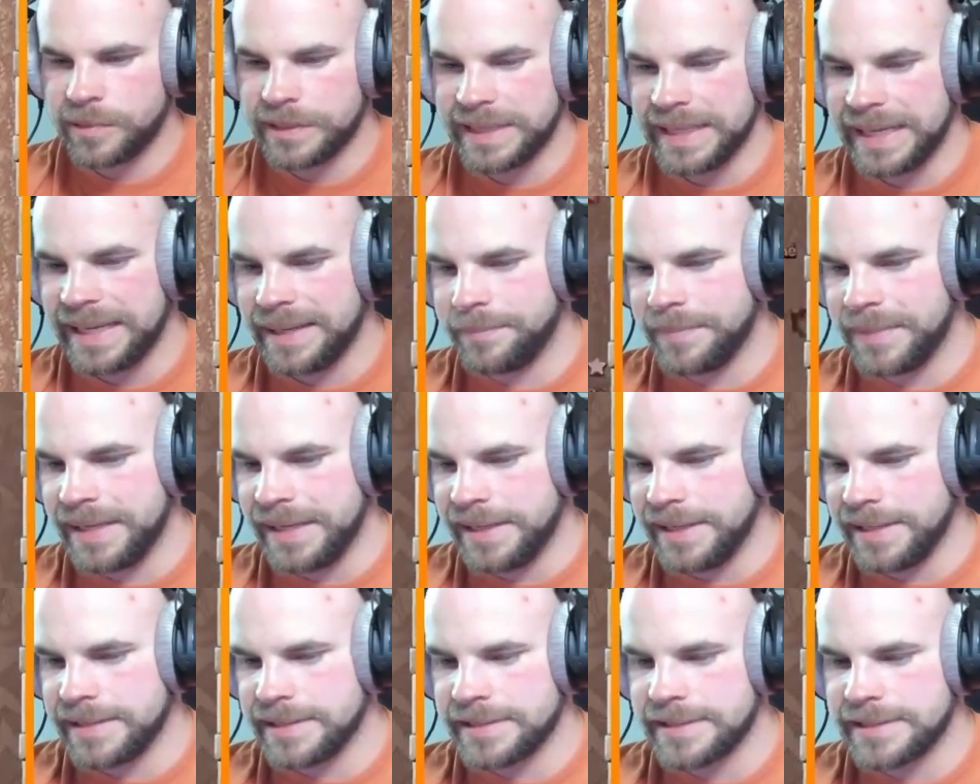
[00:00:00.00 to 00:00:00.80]
that
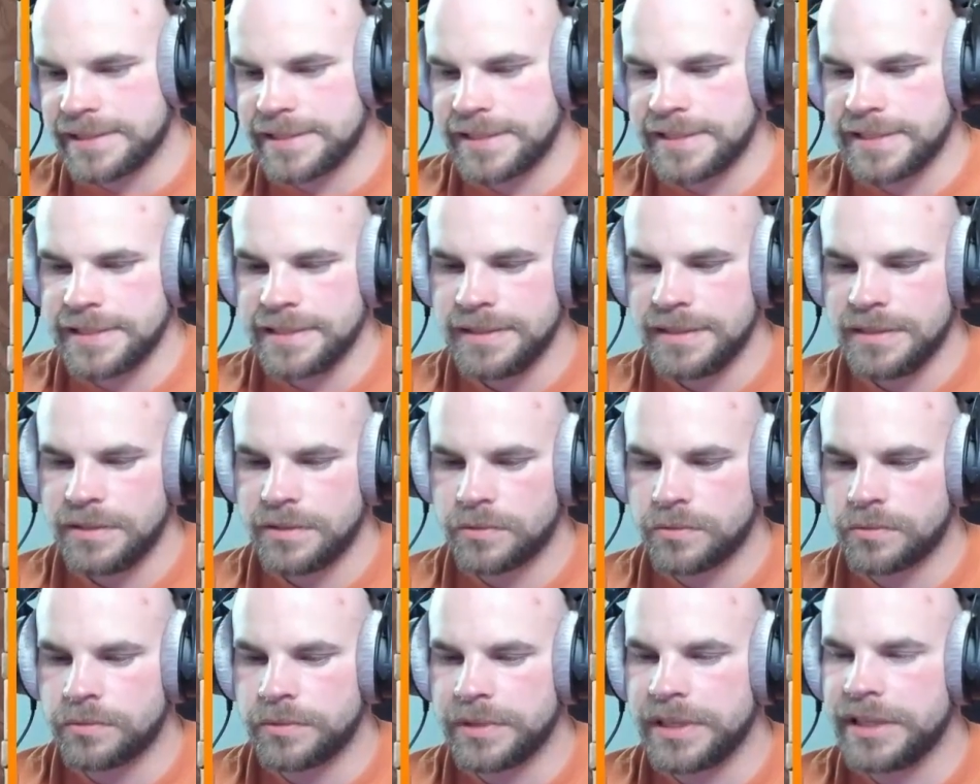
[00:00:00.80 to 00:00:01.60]
means
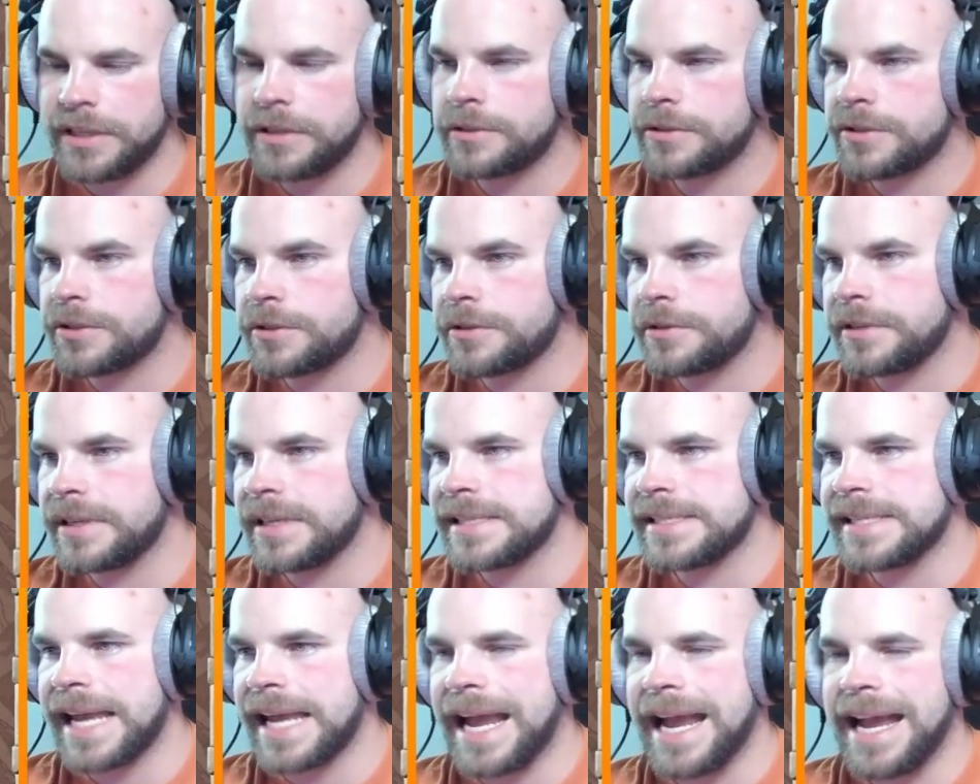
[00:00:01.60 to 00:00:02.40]
Rigo
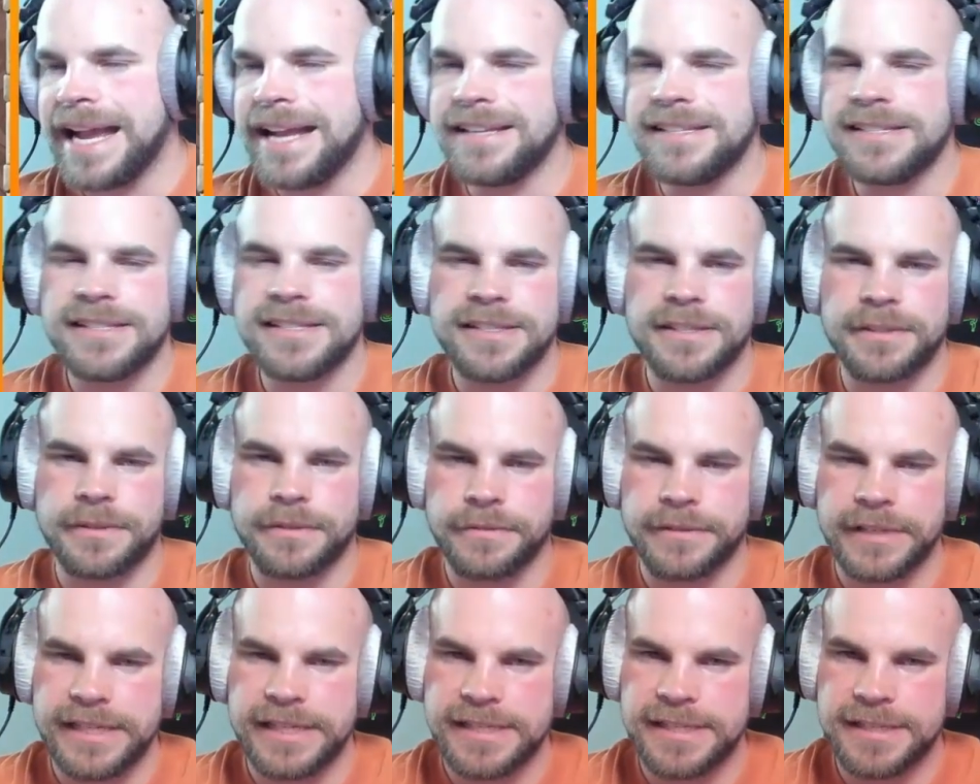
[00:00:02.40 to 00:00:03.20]
Torres has to
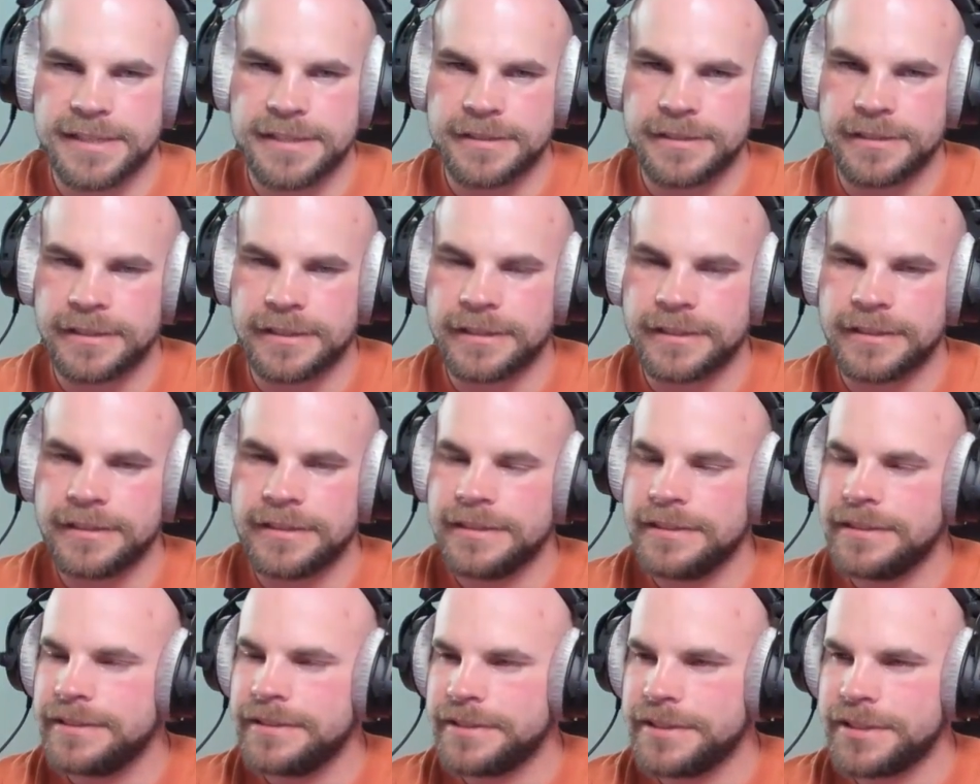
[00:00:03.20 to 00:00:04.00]
3-star
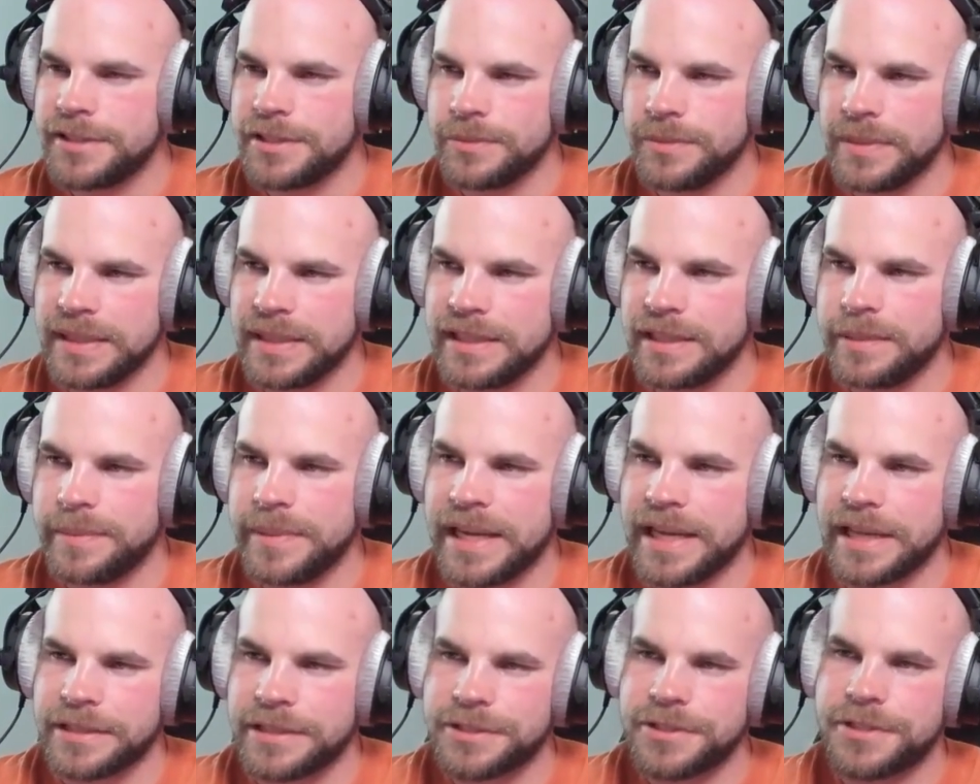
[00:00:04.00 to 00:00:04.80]
to win the
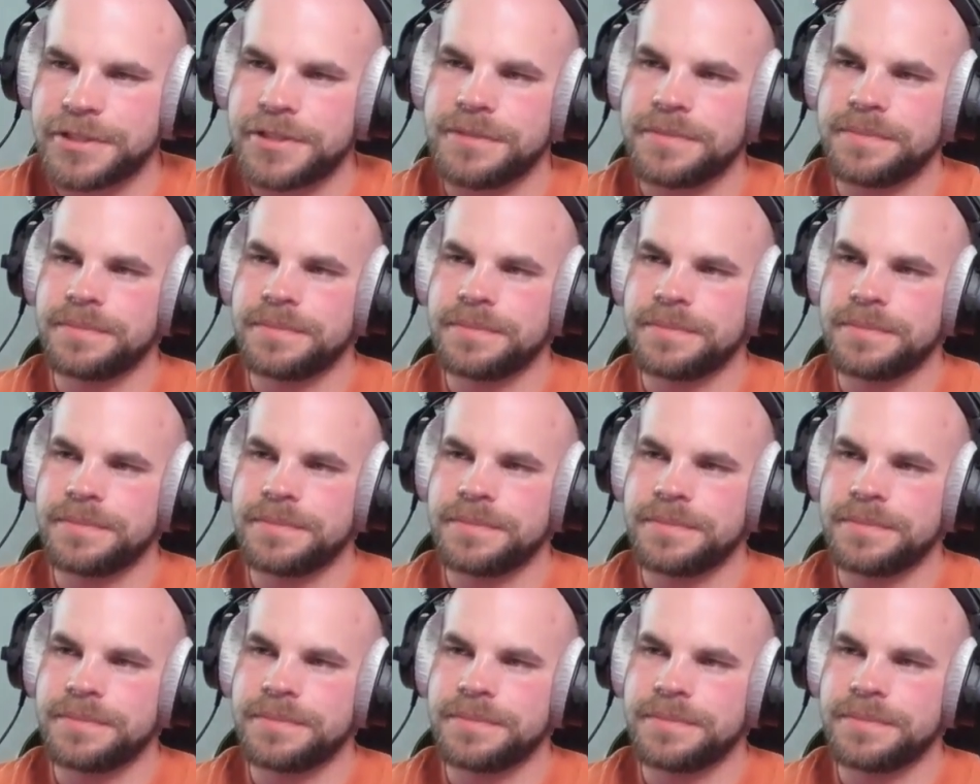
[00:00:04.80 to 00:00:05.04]
match.